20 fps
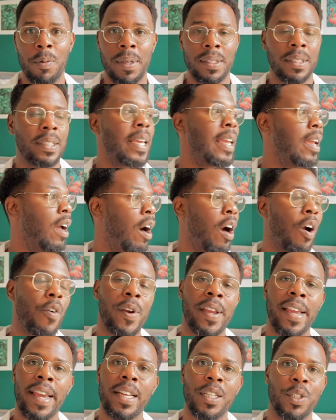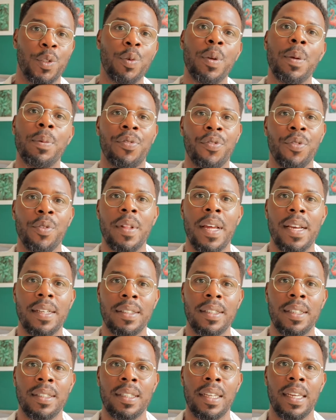but say a hurricane sweeps through that
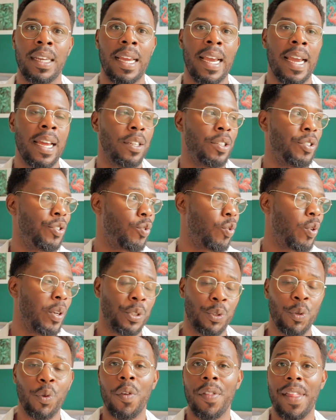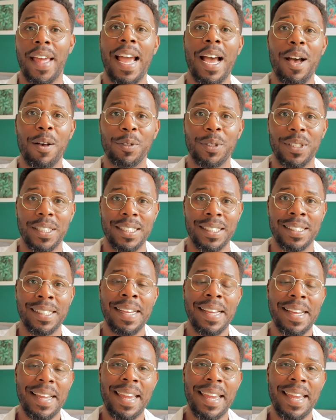city and destroys all of the houses